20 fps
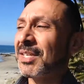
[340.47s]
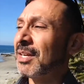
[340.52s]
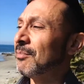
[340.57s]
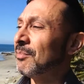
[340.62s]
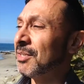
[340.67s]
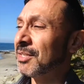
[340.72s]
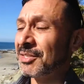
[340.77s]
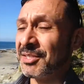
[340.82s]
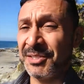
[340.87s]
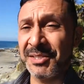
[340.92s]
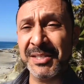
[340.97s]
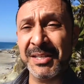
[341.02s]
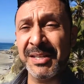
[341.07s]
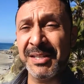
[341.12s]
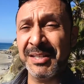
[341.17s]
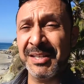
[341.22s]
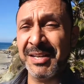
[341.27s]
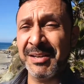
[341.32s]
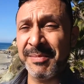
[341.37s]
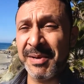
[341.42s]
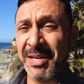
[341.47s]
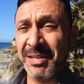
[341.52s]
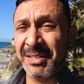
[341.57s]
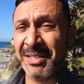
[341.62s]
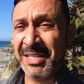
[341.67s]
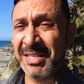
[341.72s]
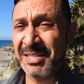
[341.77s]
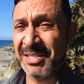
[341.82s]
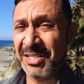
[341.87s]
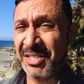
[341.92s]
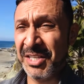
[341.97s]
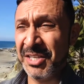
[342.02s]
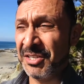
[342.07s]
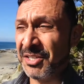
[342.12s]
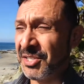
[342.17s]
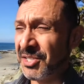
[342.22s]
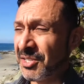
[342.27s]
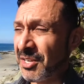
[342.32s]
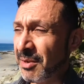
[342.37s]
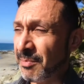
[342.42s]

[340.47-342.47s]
I'm at Encinitas,